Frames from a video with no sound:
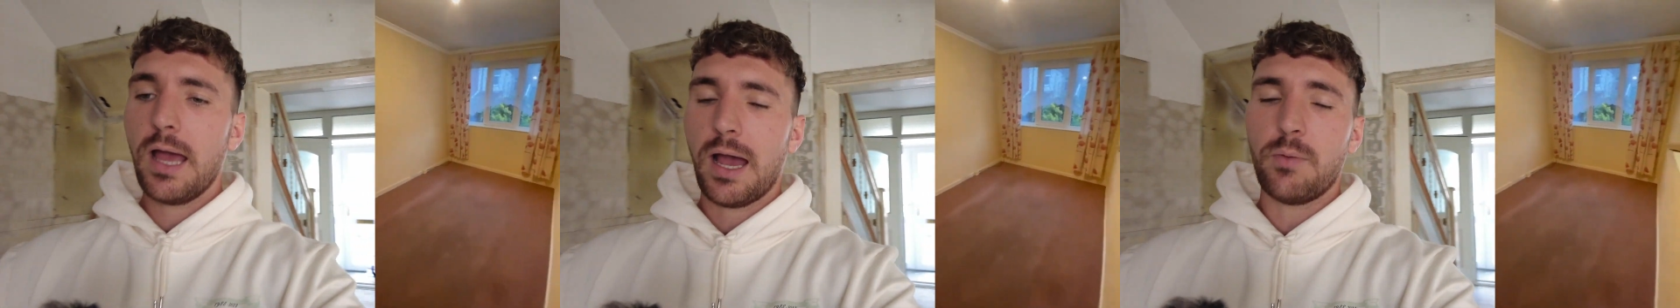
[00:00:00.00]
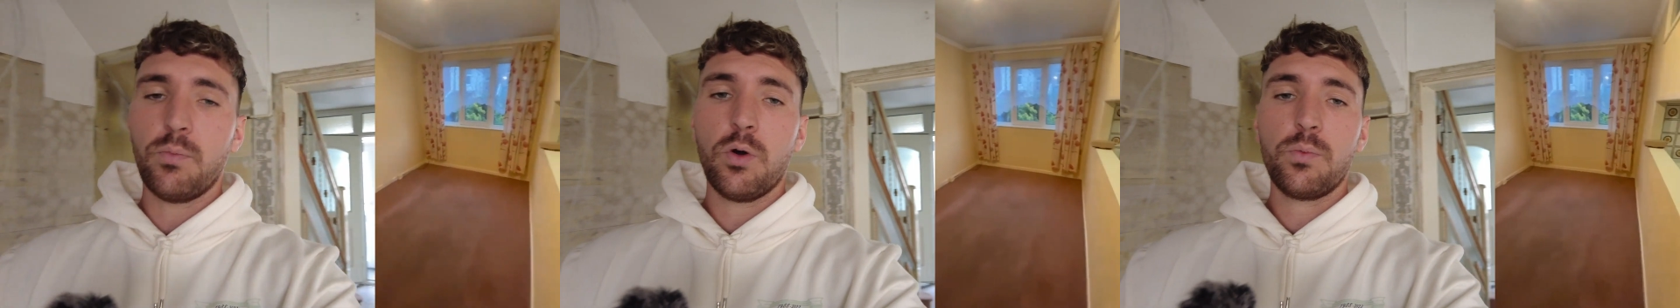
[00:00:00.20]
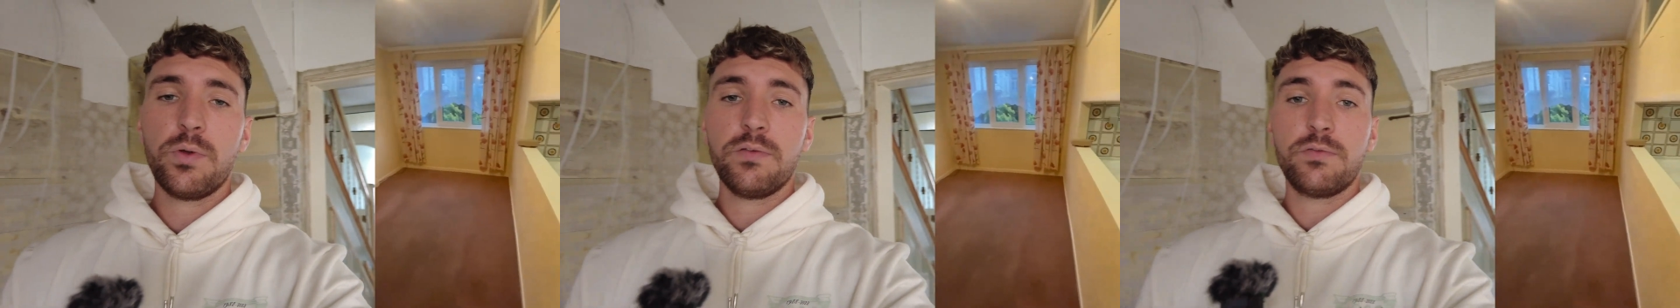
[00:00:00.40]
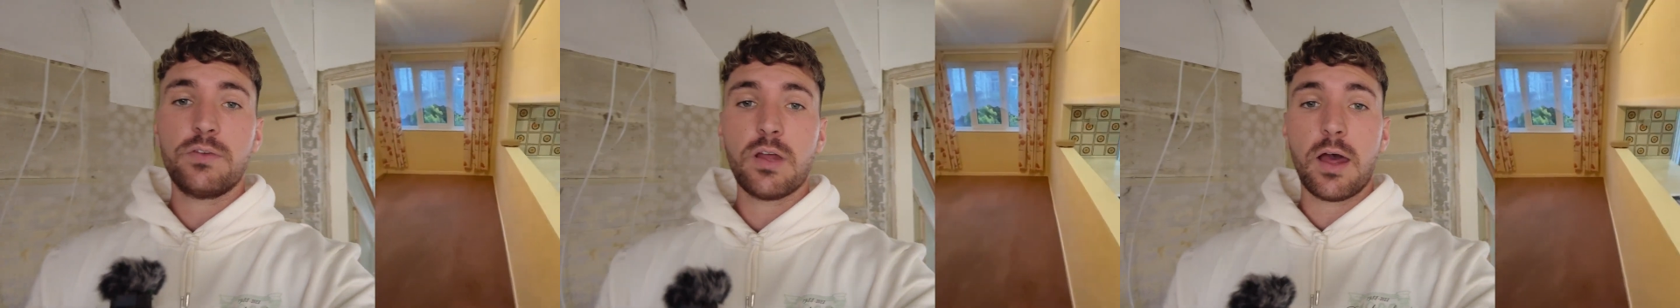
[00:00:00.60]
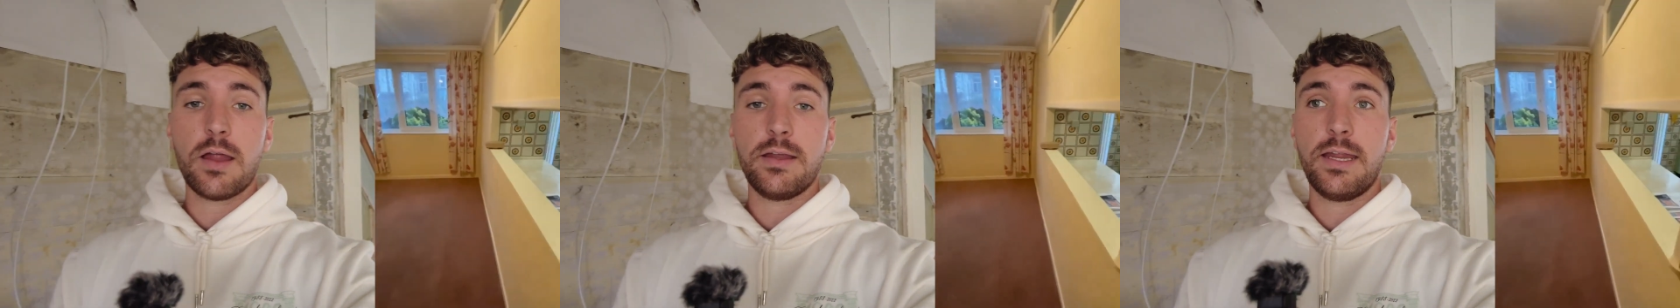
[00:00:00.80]
And what we've
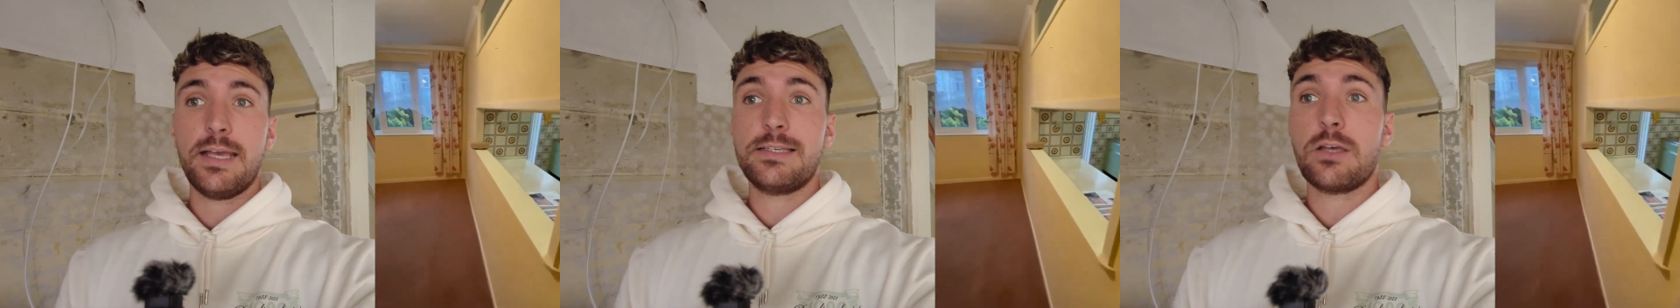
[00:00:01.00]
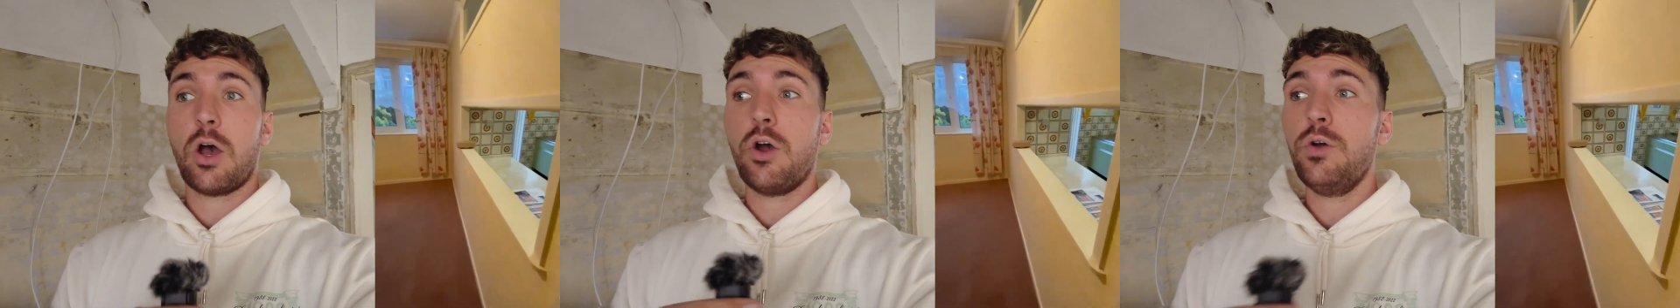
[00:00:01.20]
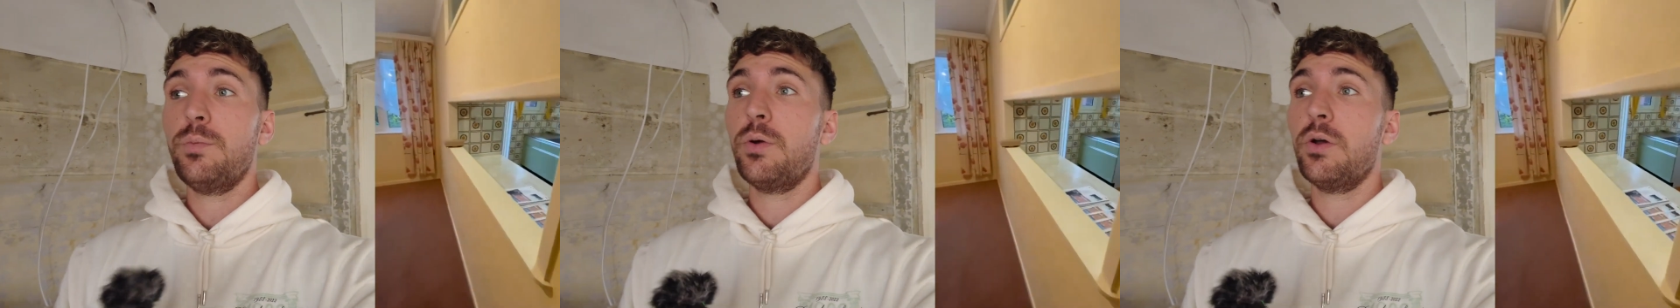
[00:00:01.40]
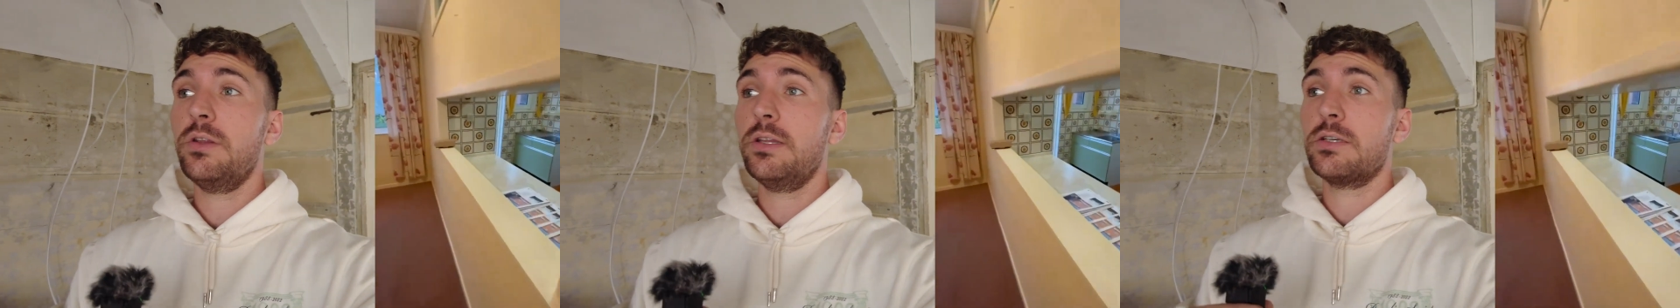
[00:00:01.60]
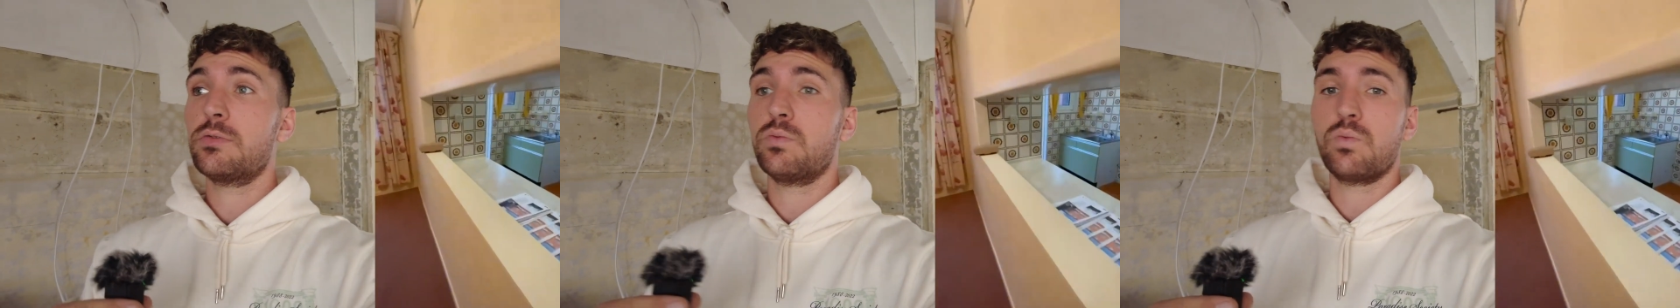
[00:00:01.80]
done is open
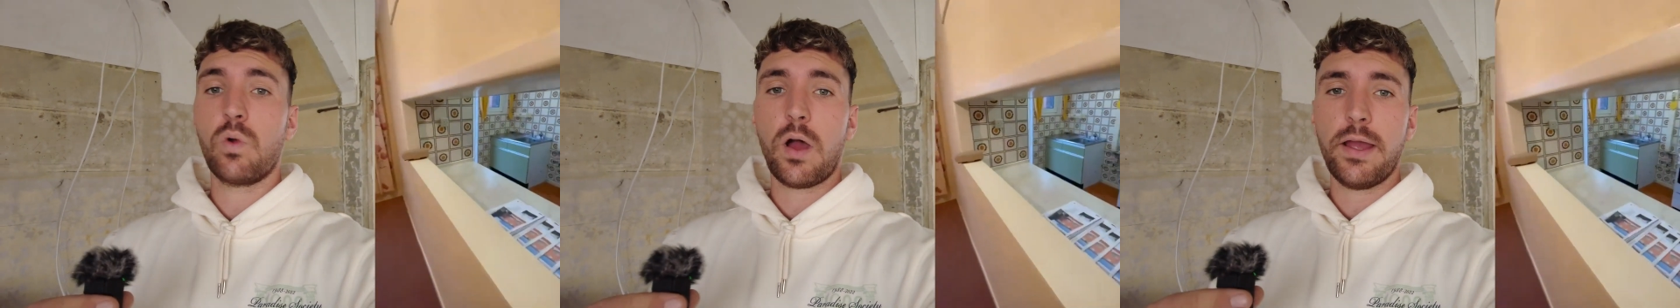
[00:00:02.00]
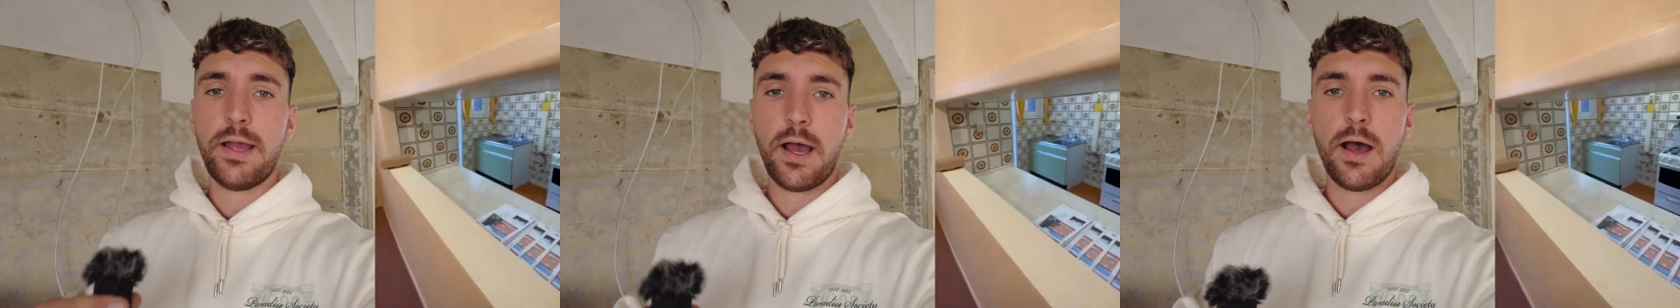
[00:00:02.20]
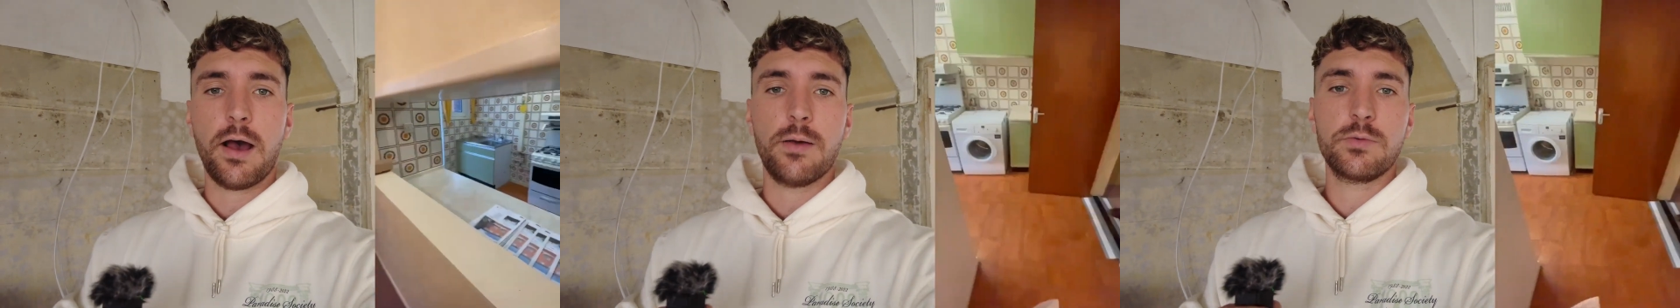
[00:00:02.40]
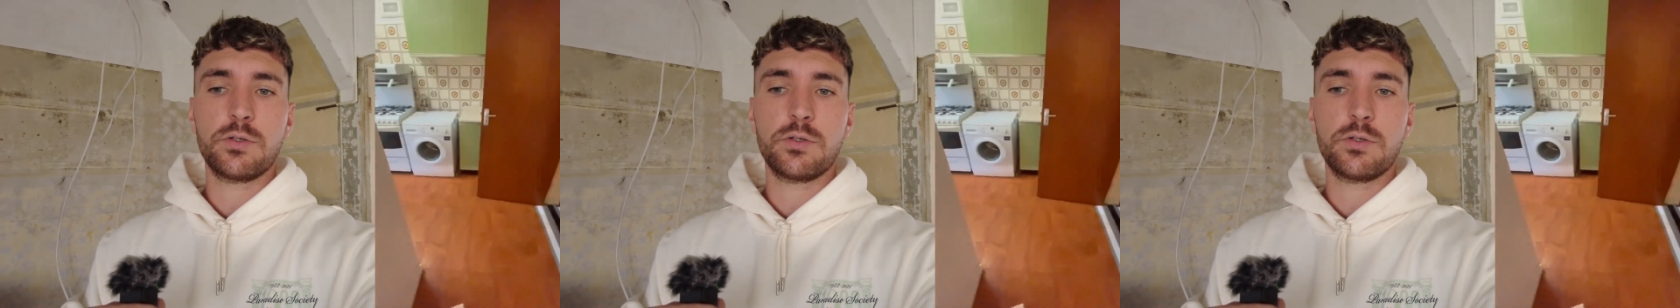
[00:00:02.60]
this right up,